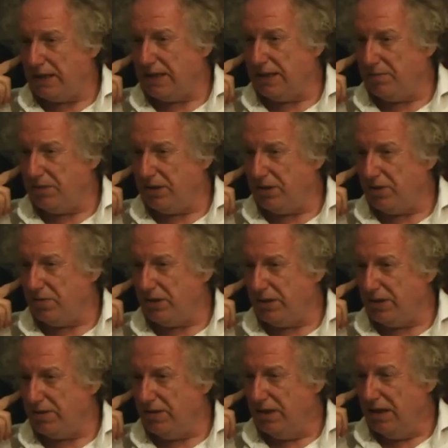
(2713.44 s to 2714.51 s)
the same
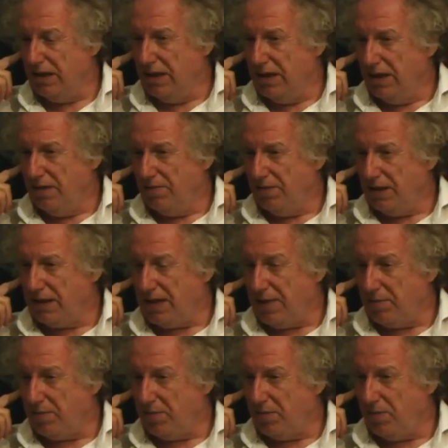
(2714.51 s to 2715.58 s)
situation that's happened